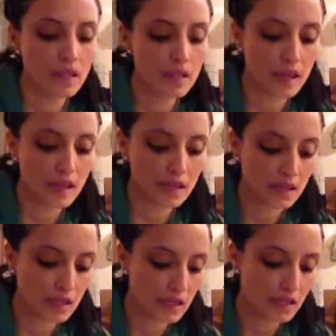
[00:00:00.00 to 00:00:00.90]

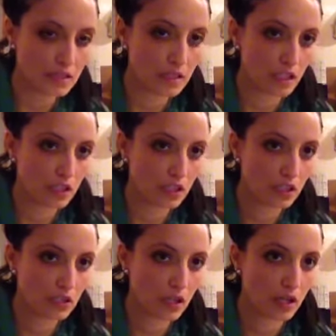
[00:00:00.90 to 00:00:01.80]
then it's a
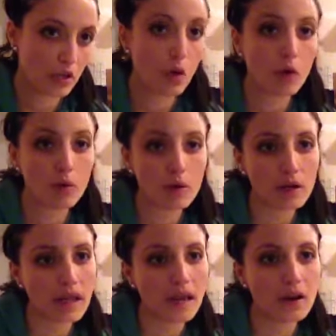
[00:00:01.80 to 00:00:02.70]
core
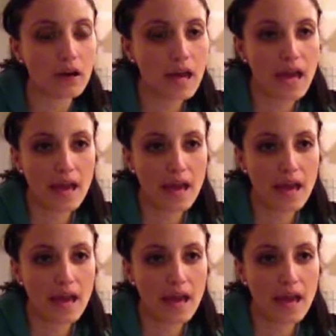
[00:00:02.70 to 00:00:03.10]
workout,